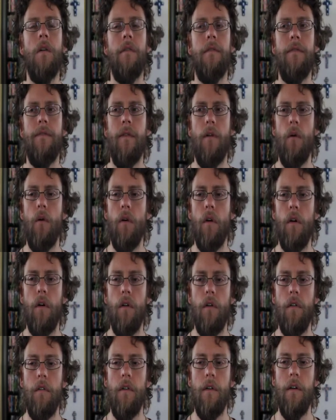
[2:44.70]

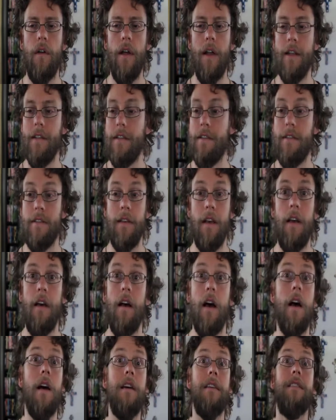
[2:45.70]
for its
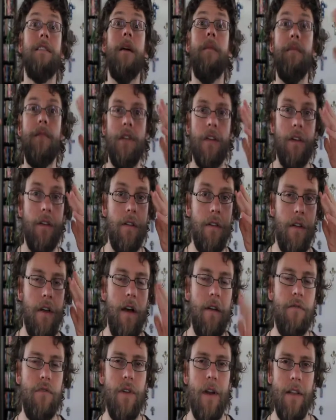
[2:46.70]
assumption
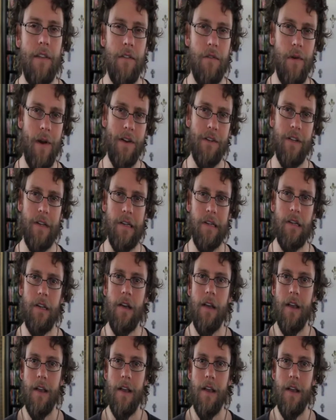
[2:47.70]
of transgression.